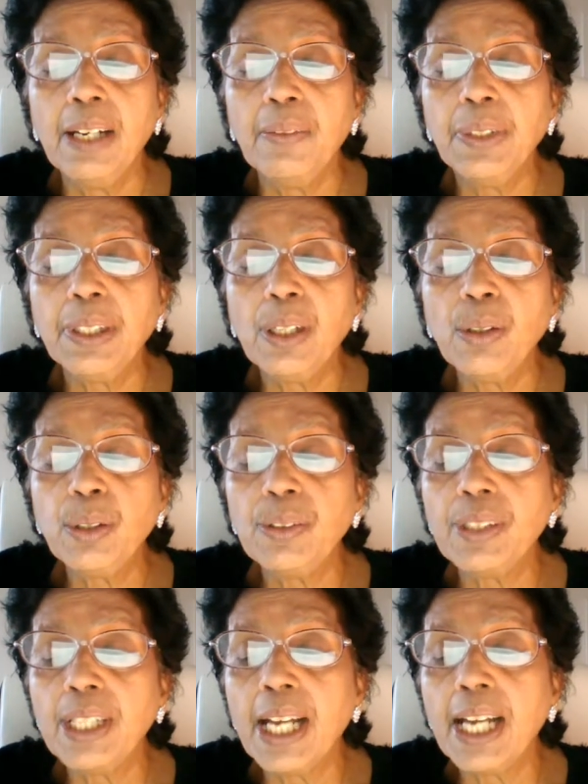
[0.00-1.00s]
without
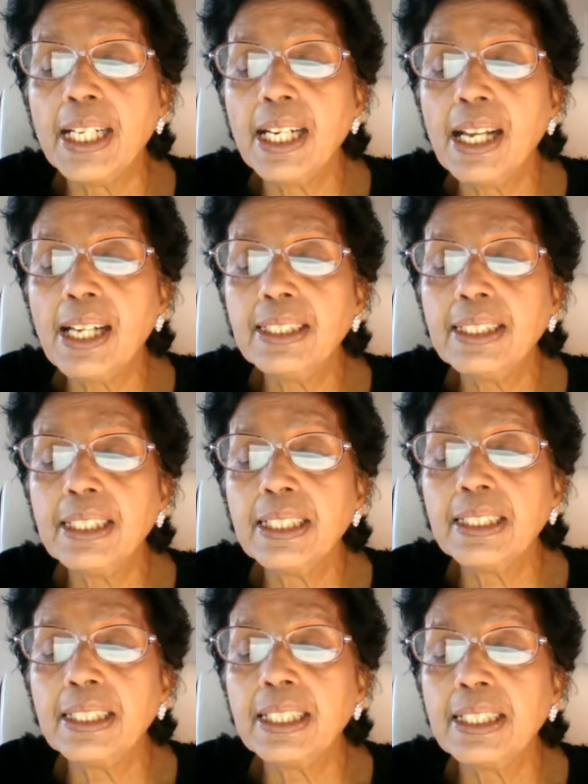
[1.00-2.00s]
even analyzing
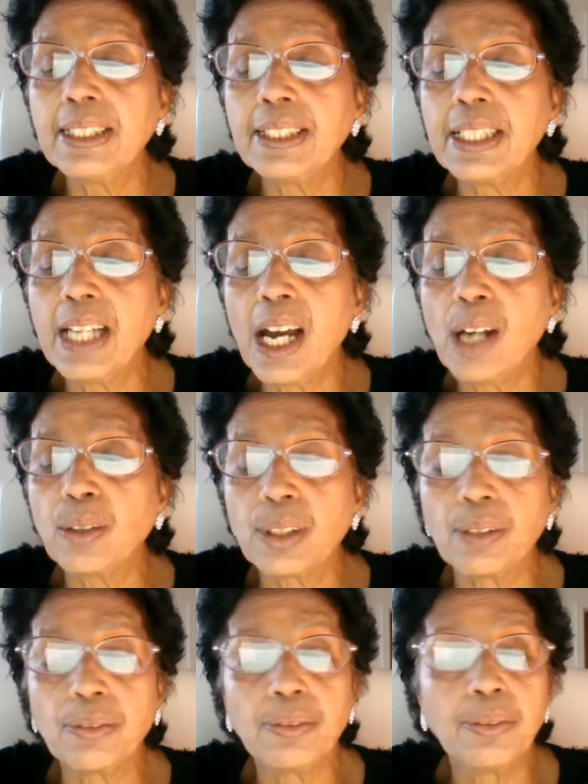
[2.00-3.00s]
the ins and outs
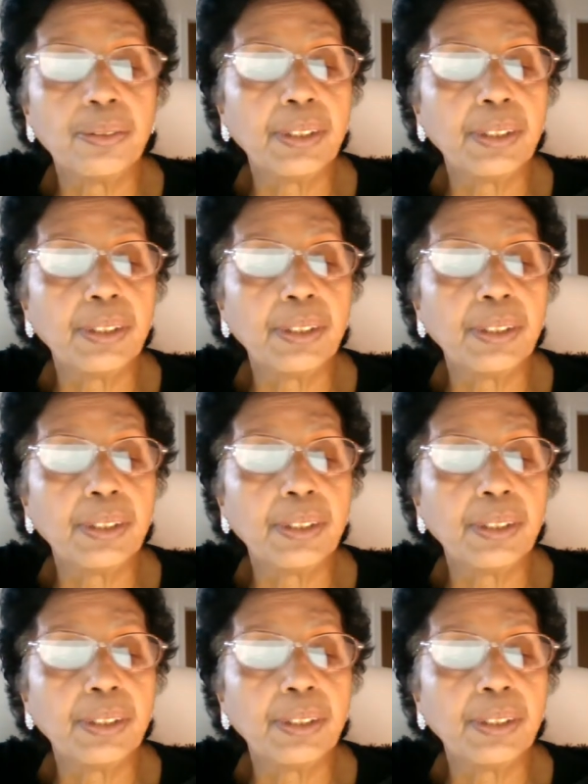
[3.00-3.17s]
of